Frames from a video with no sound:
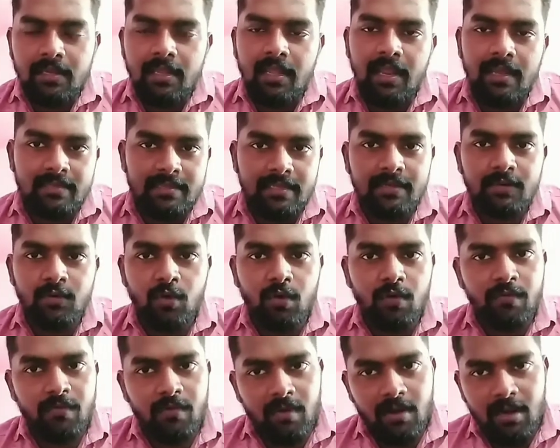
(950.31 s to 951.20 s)
and then
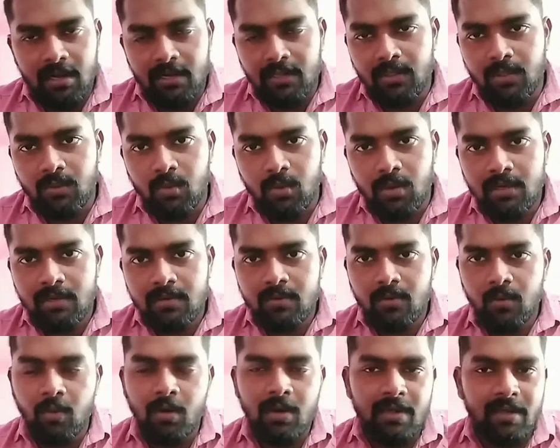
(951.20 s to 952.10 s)
go for another one,
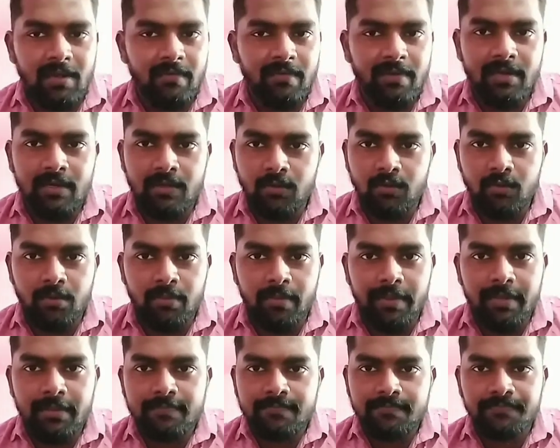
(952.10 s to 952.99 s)
whatever it would
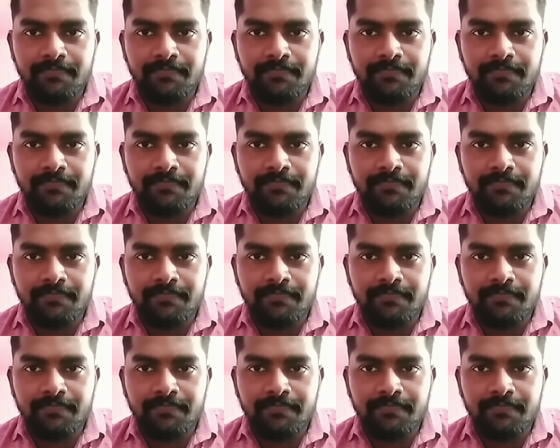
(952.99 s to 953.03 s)
be.